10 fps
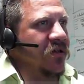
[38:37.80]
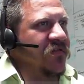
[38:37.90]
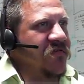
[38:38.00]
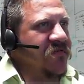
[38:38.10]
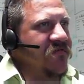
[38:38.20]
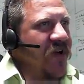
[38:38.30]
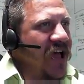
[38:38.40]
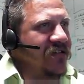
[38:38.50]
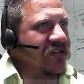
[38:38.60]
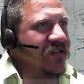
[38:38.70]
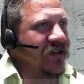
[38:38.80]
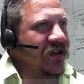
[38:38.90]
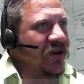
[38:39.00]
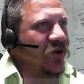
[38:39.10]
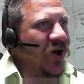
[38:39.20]
As fast as it
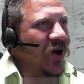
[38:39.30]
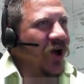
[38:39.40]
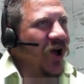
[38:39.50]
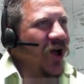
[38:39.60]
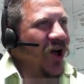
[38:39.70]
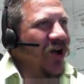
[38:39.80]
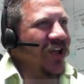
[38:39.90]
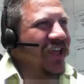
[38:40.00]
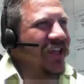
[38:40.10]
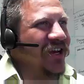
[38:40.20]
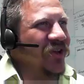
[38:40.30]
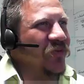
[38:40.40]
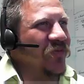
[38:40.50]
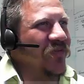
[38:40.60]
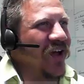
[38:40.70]
can loop. Oh, it can
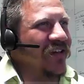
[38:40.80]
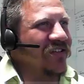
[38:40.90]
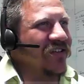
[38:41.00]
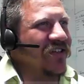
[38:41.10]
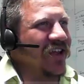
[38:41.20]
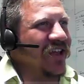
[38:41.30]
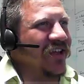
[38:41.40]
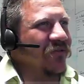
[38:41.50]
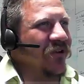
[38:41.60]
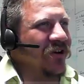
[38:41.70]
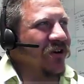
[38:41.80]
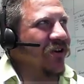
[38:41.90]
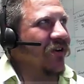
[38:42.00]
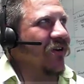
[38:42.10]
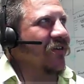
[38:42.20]
loop faster than it can
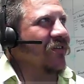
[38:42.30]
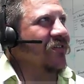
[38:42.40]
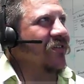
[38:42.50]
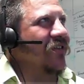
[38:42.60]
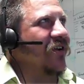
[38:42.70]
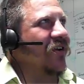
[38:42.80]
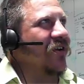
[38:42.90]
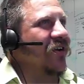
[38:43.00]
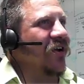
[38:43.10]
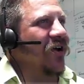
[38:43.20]
render. So there you